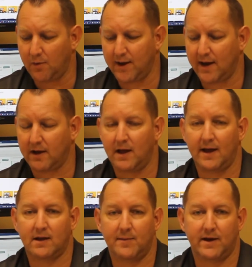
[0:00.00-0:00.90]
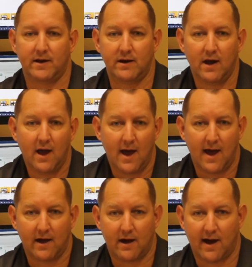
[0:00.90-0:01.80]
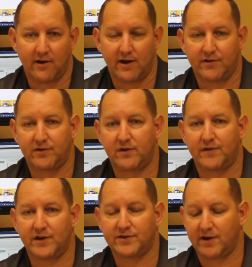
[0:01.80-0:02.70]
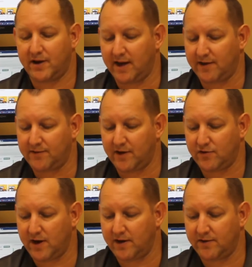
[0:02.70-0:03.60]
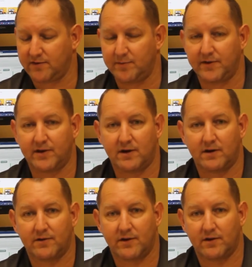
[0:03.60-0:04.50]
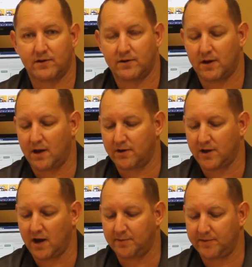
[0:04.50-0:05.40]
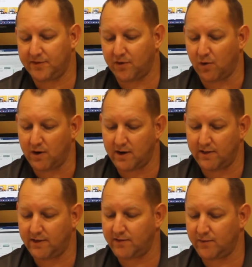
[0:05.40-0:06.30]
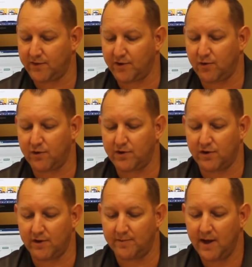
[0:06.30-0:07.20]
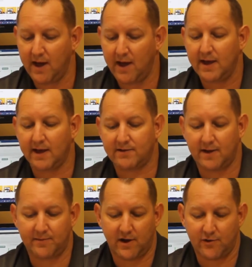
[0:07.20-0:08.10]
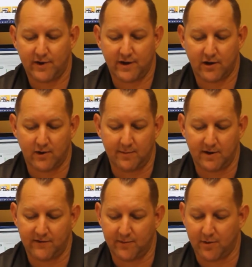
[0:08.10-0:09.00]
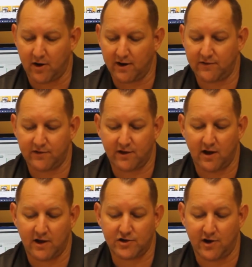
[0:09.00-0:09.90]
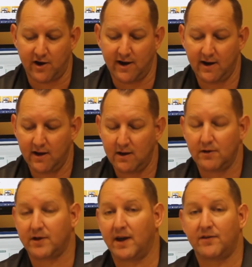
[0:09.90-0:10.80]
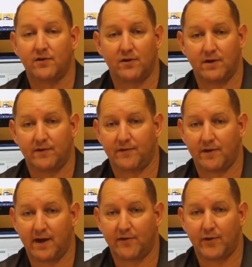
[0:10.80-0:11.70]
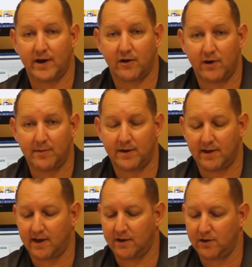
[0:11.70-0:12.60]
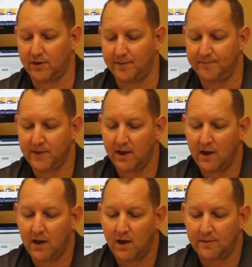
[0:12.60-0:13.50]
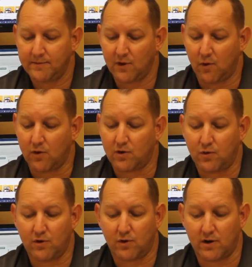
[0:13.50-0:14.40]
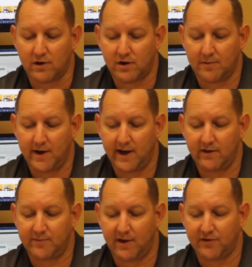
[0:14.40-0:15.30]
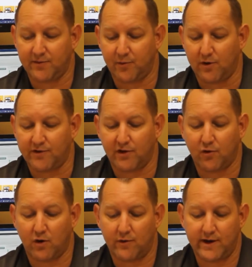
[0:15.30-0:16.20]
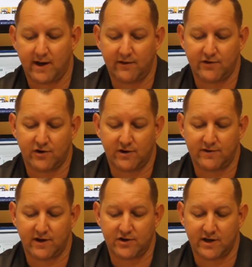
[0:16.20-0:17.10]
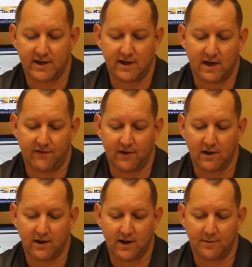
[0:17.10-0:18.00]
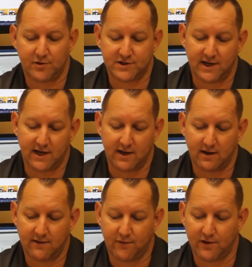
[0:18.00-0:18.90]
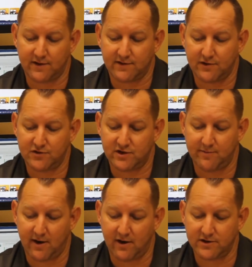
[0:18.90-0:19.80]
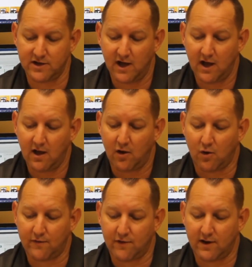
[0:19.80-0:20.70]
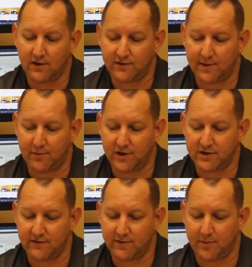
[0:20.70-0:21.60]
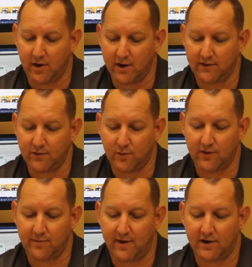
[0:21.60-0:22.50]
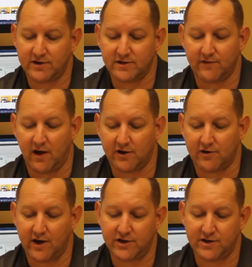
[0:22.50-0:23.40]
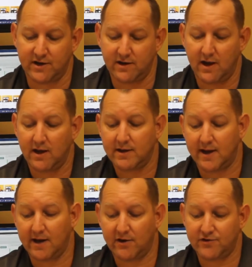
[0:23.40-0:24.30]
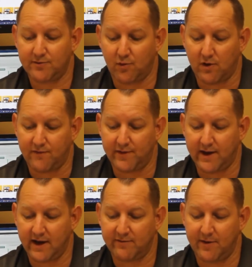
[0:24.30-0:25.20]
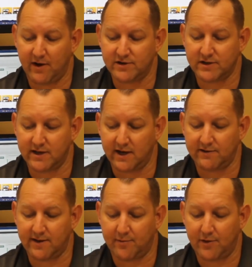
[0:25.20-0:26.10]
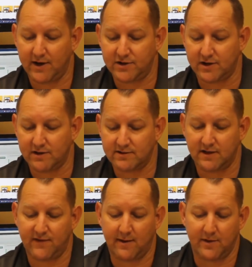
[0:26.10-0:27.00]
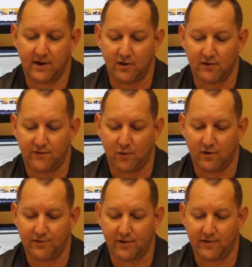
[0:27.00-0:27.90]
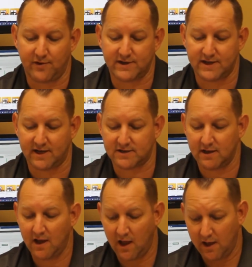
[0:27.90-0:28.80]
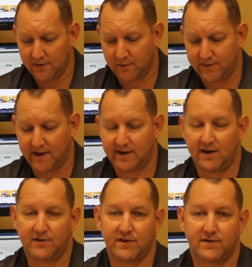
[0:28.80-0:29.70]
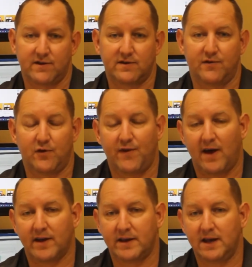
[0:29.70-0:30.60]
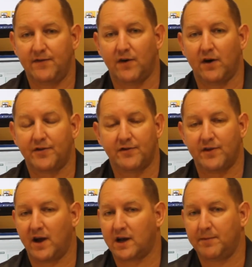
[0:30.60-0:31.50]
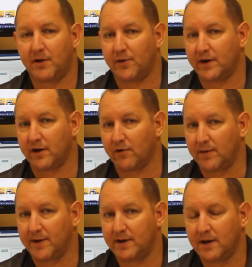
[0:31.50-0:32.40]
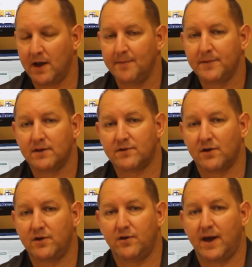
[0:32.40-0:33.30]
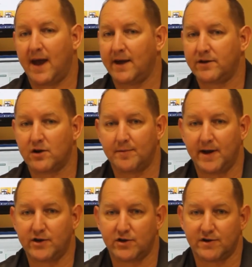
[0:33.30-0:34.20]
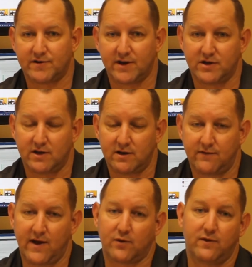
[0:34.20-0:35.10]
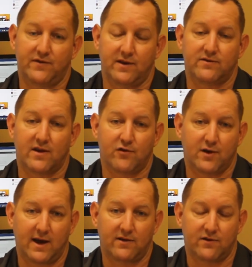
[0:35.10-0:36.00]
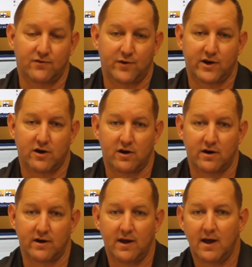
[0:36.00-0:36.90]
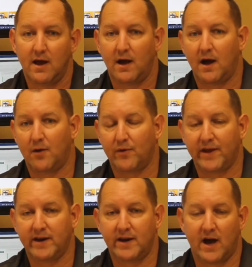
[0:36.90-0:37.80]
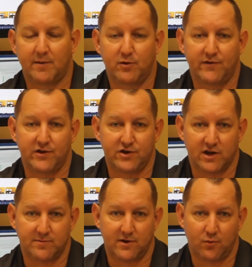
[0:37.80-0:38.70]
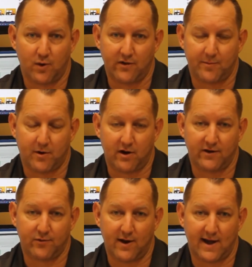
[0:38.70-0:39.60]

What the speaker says: We had a client come in and hired us to finish their case. They tried to submit their documents to court, and this is what the court told them. Except on written agreement of the parties to the contrary, okay, so if they have a written agreement, they can do it, or court order terminating spousal support, the court retains jurisdiction indefinitely in a proceeding for dissolution of marriage or for legal separation of the parties where the marriage is of long duration, 10 years or more from the date of marriage to the date of separation. See Family Code 4336. So what that tells us is if you file a default, there's not going to be a written agreement, so you can't terminate jurisdiction. In fact, we've seen several cases returned where they did not approve the judgment where the parties were